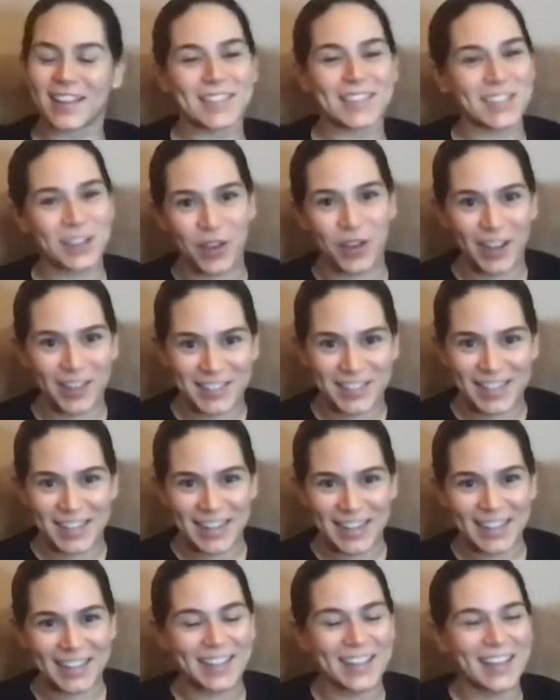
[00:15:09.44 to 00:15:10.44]
And so I did
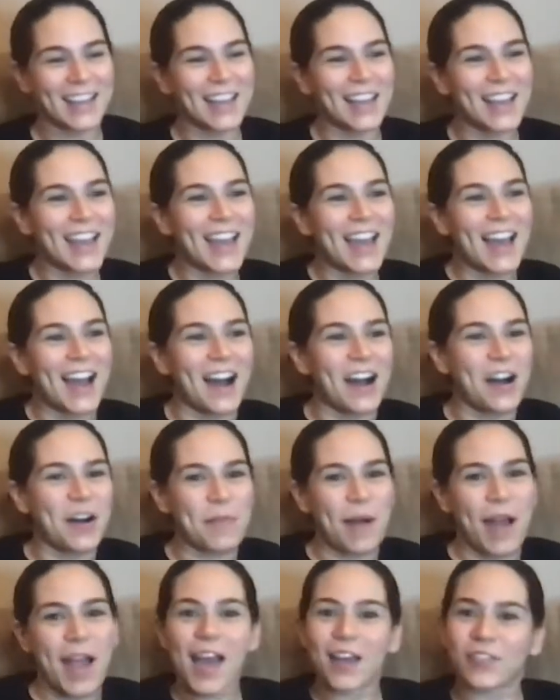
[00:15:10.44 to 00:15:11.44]
it.
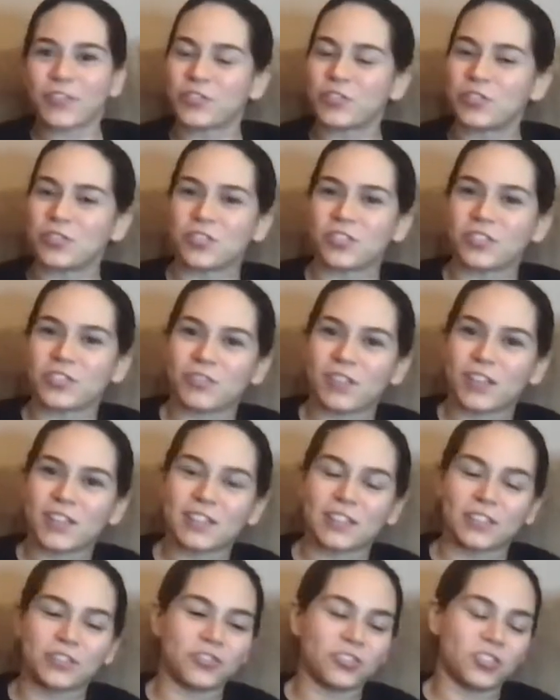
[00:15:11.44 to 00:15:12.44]
Um, I have a New Year's
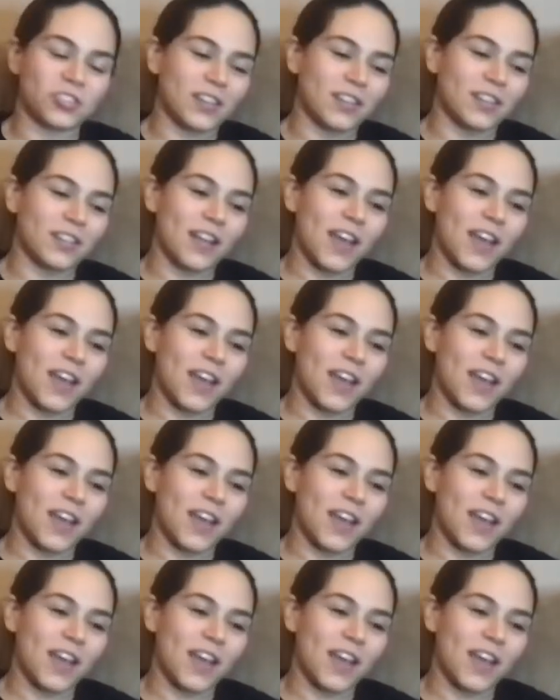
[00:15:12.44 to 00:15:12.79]
resolution,